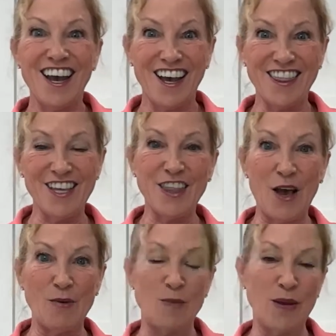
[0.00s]
I think
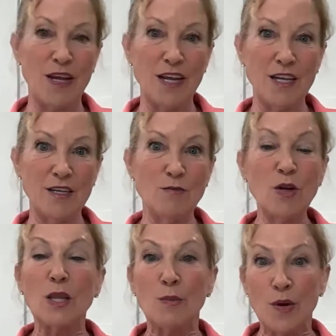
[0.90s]
that would be
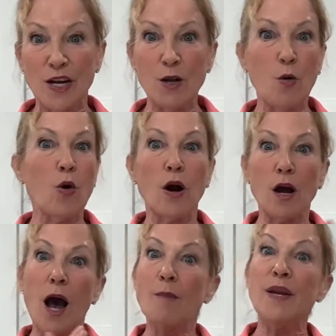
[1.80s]
really pretty, or a
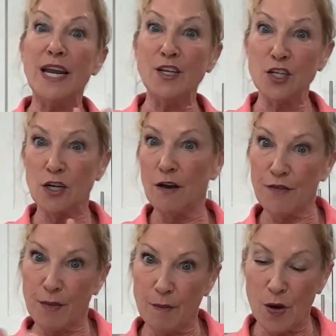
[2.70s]
combination of
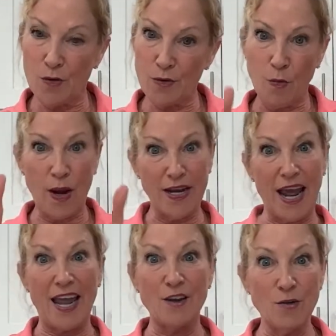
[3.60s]
them both, white
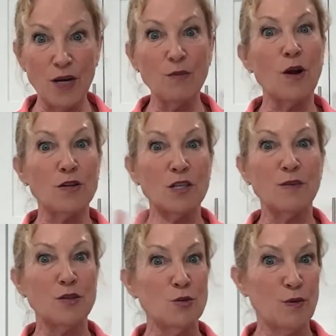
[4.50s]
and green, would also be
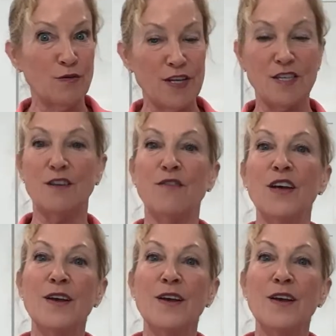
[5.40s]
super festive.